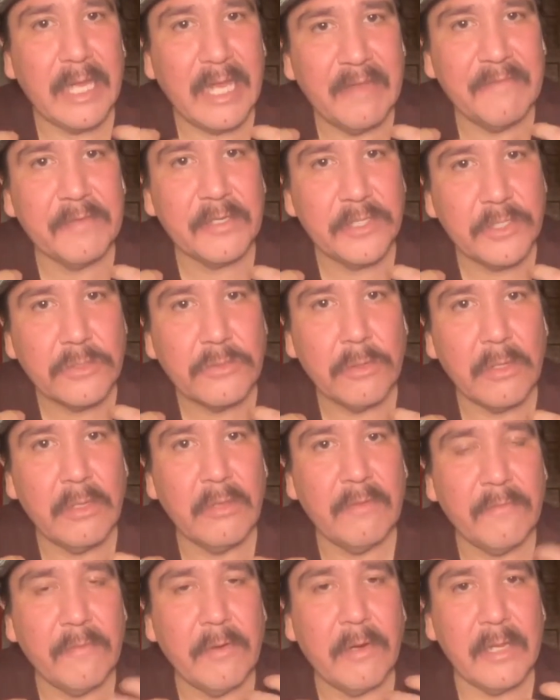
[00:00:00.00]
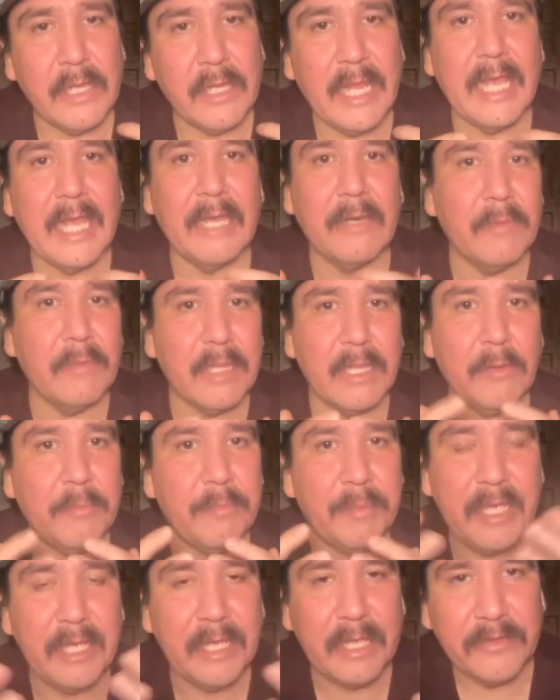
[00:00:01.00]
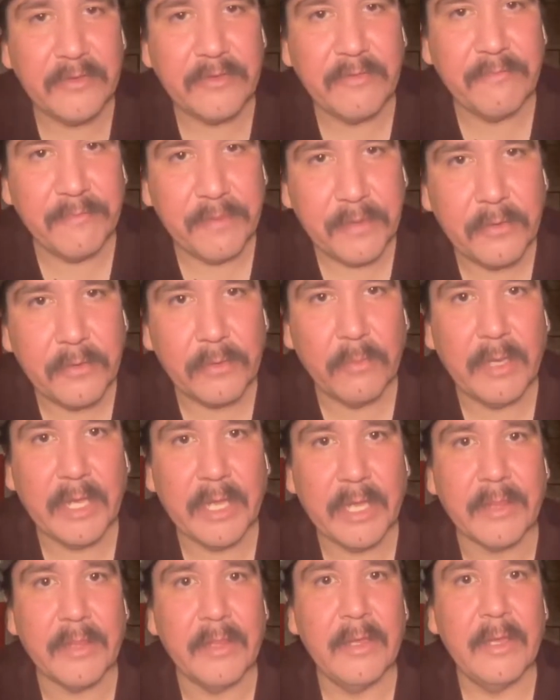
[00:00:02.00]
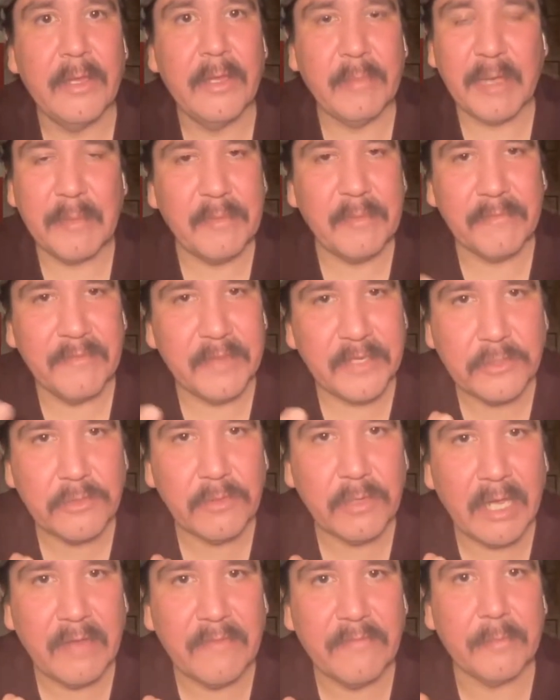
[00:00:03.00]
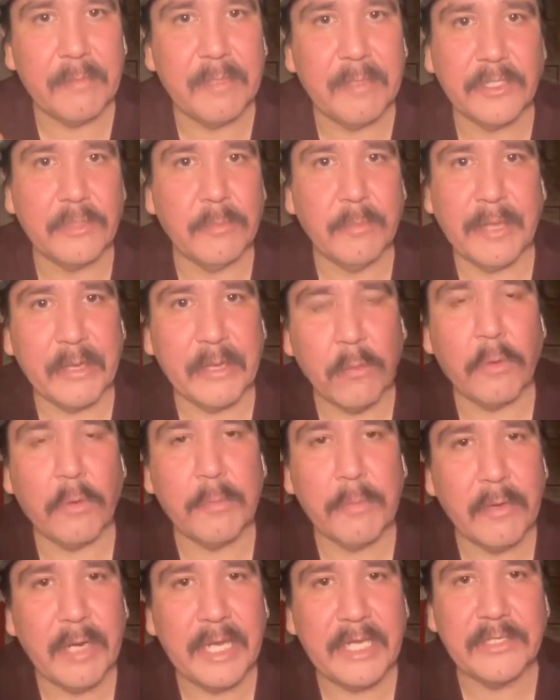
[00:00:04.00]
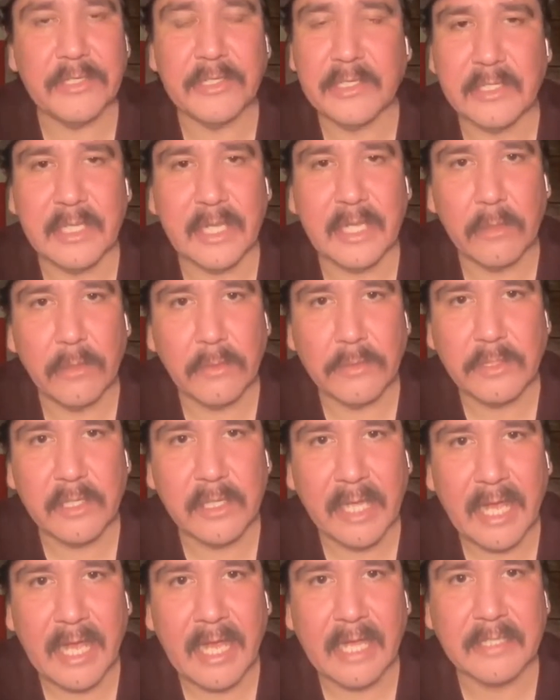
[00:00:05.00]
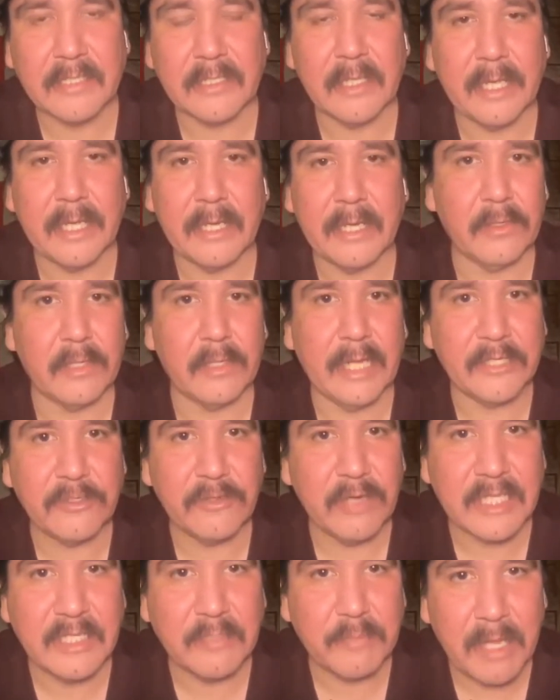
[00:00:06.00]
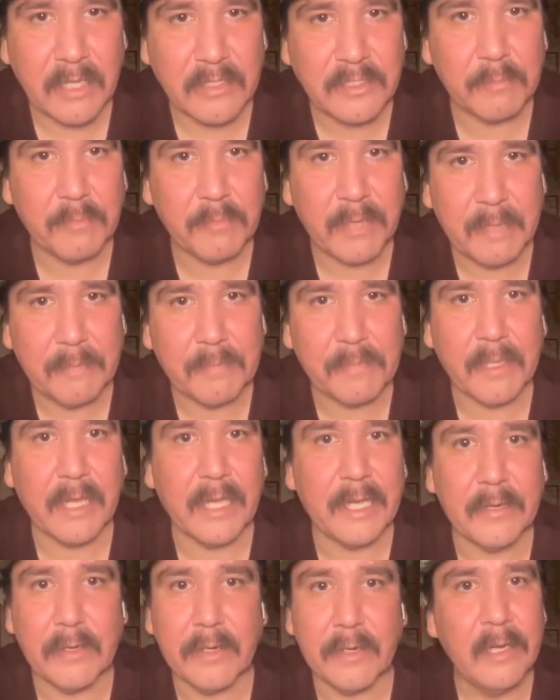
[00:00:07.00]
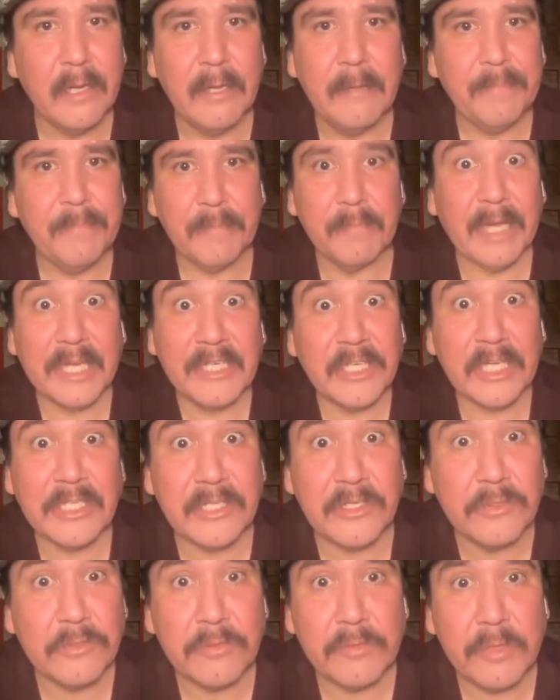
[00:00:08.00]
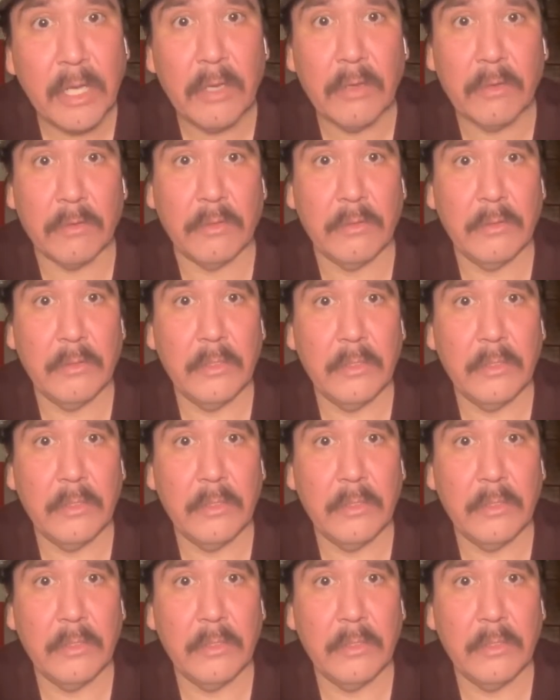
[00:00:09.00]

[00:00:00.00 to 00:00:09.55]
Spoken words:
have control over our land without being interfered with by provincial governments or by corporations like Coastal GasLink or like Trans Mountain Pipeline or by Justin Trudeau.